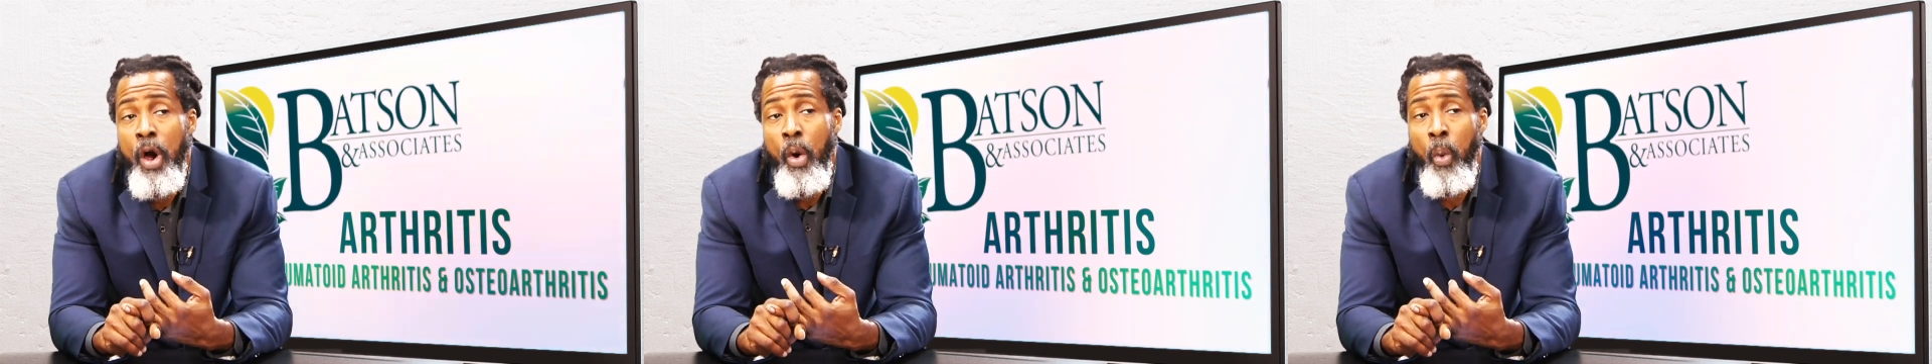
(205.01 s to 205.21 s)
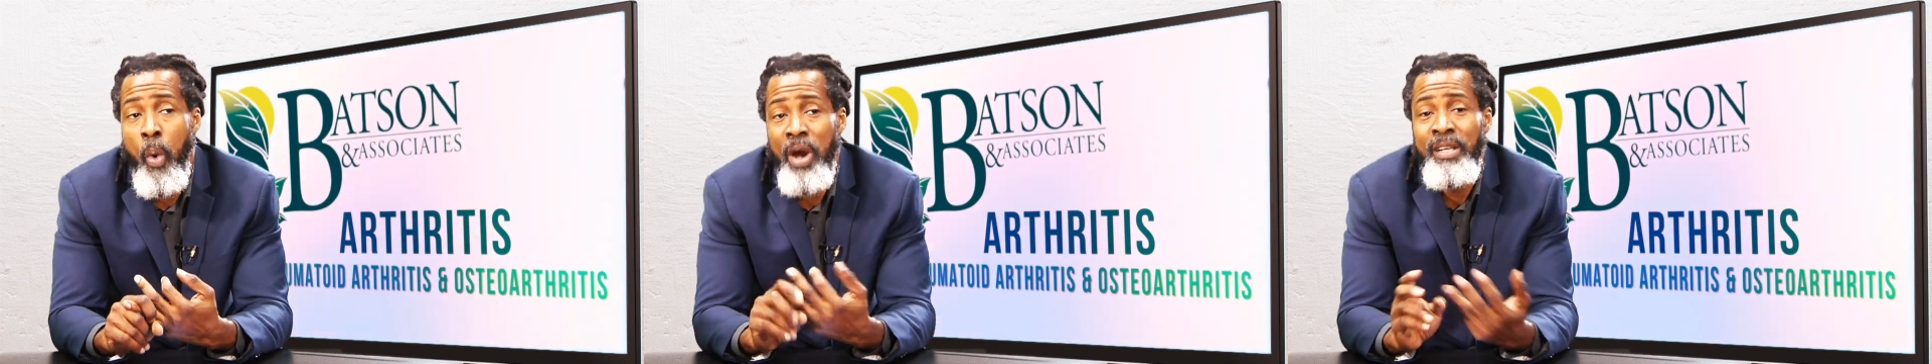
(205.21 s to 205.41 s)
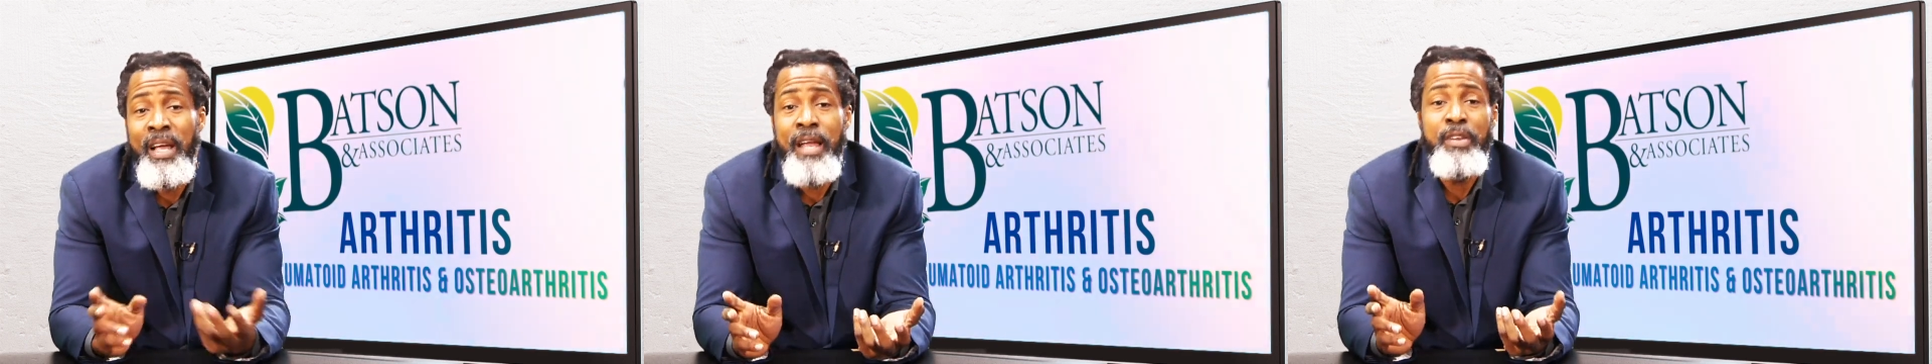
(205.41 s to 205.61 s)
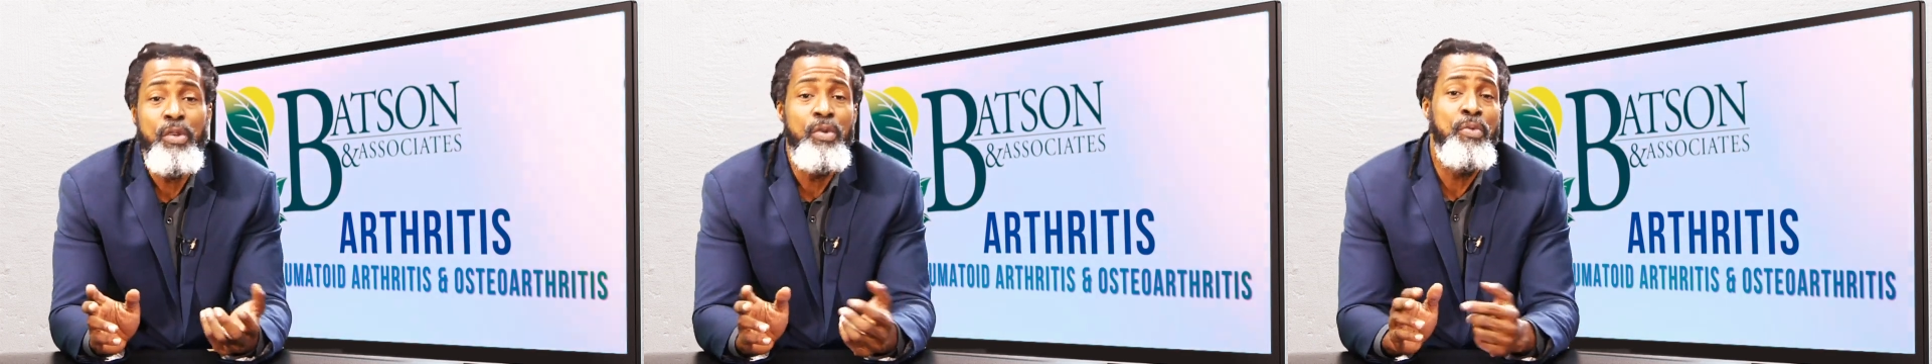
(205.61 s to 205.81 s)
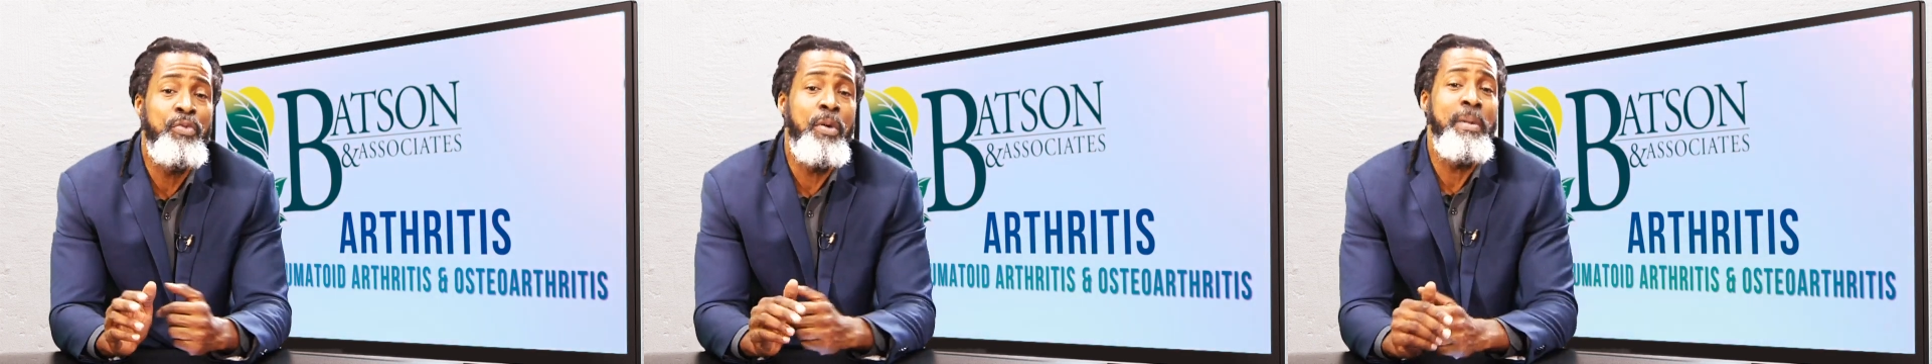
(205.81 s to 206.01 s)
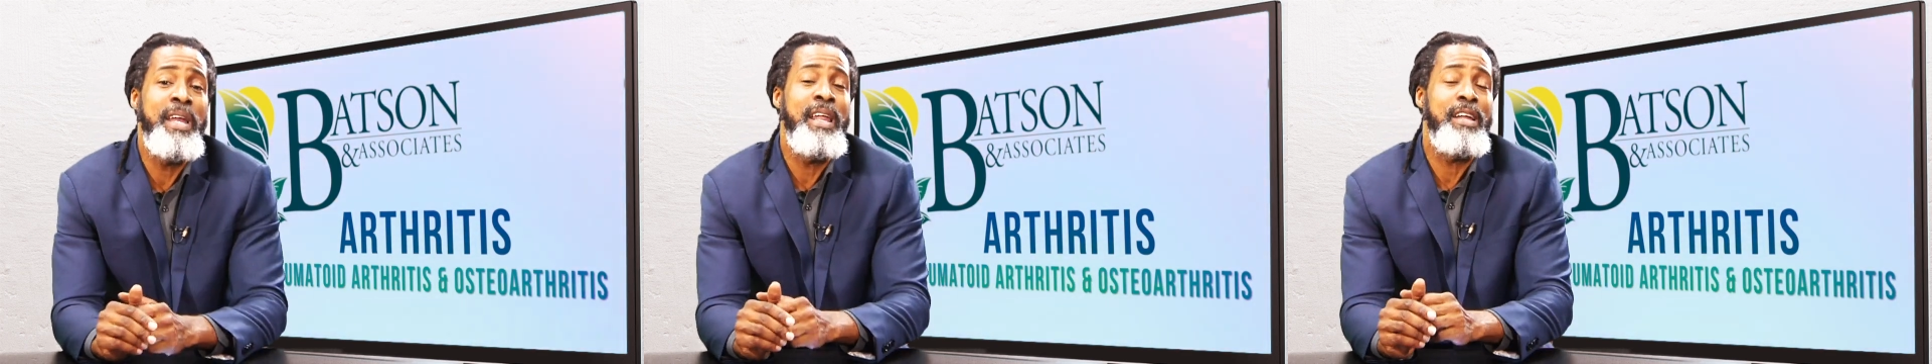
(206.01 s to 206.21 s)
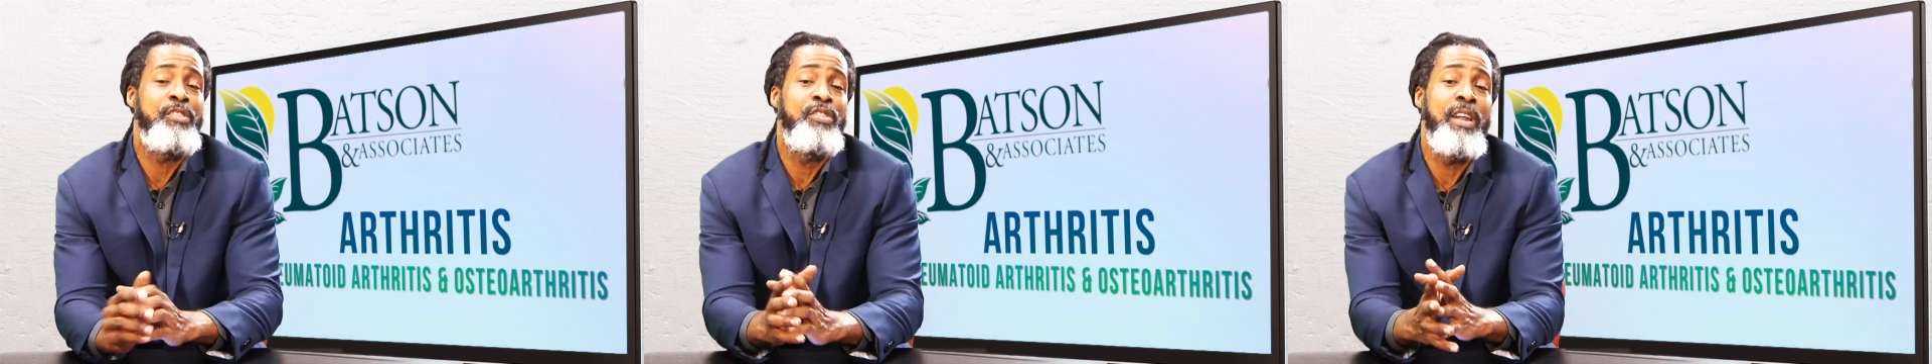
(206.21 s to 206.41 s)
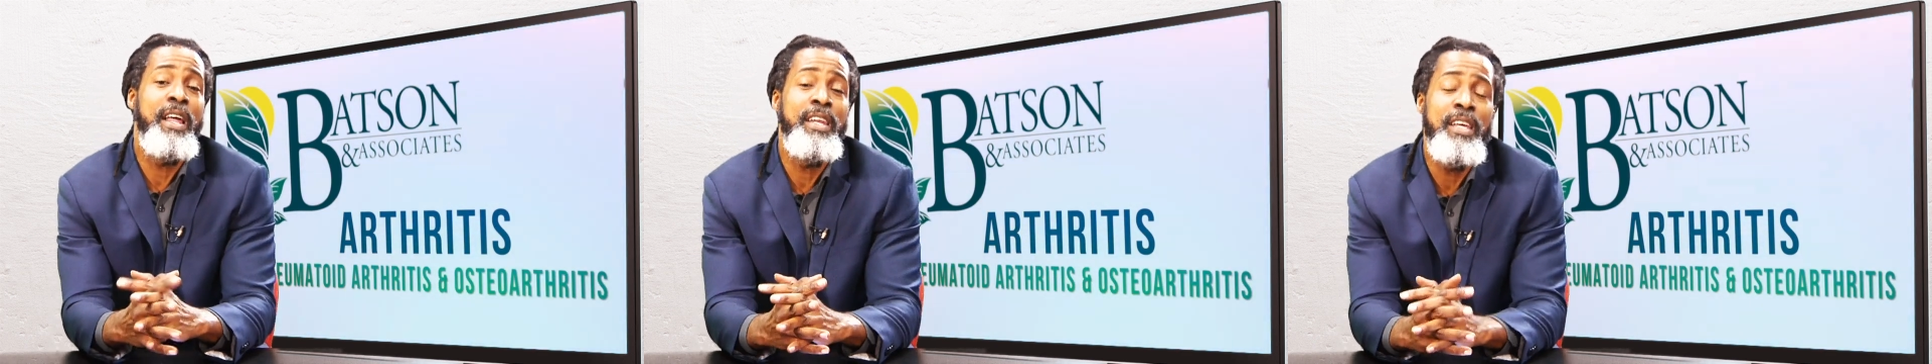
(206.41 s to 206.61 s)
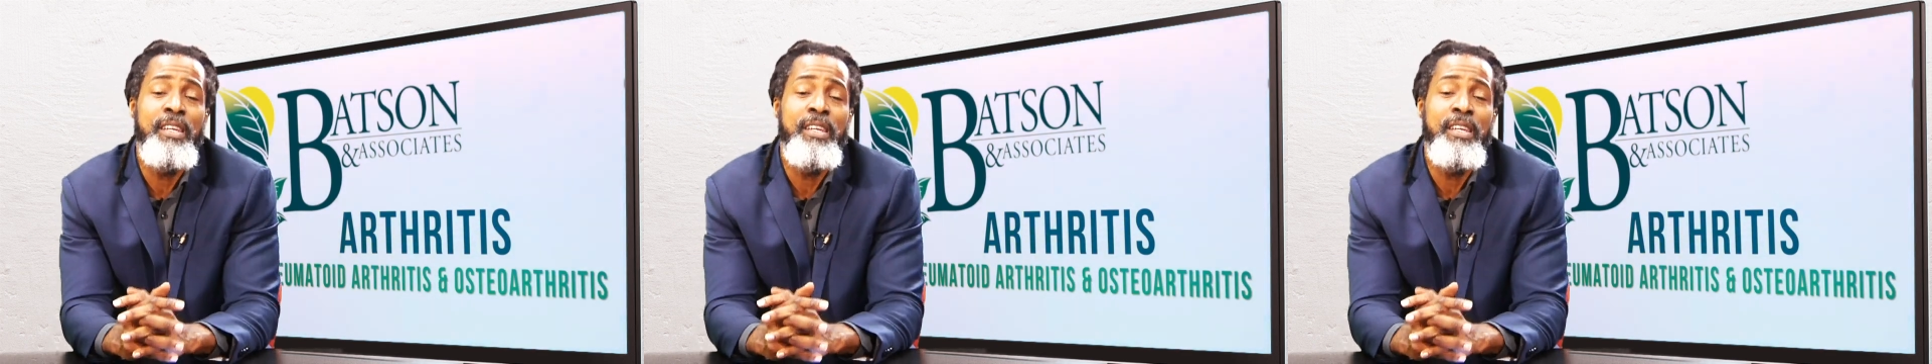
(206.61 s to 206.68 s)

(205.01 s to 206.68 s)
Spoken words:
what can you do from a natural and